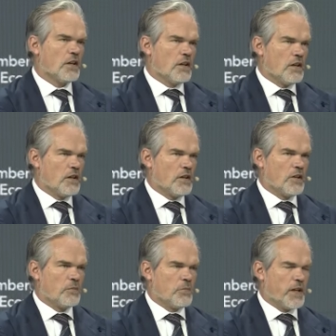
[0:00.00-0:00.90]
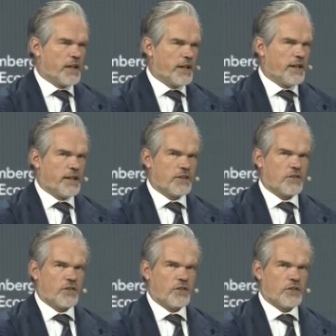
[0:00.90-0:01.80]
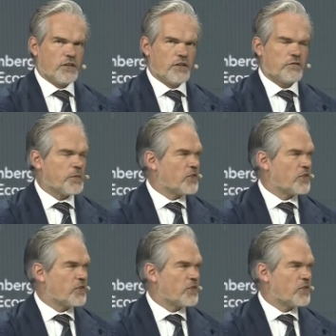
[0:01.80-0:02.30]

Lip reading: And if Ms.